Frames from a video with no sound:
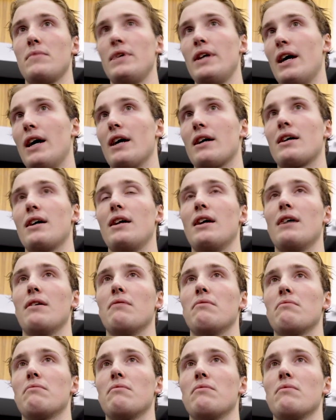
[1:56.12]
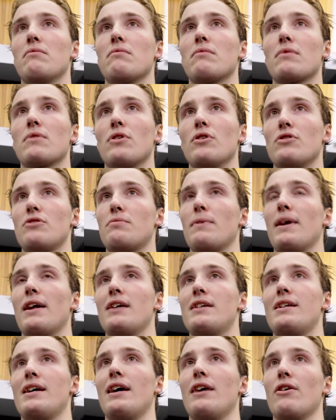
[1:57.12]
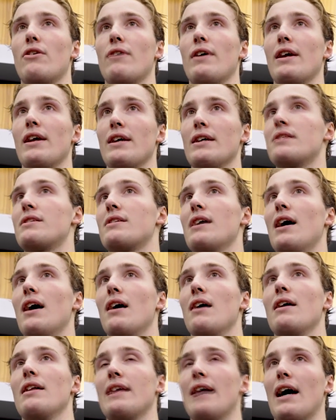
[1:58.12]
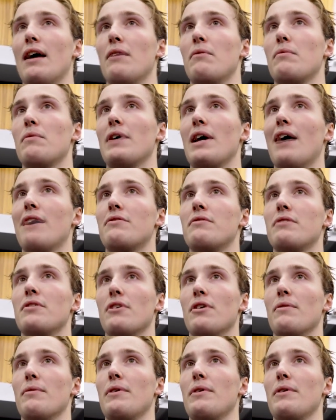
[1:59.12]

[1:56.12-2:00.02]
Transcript: Yeah, it kind of goes what I said already. It's that we have, you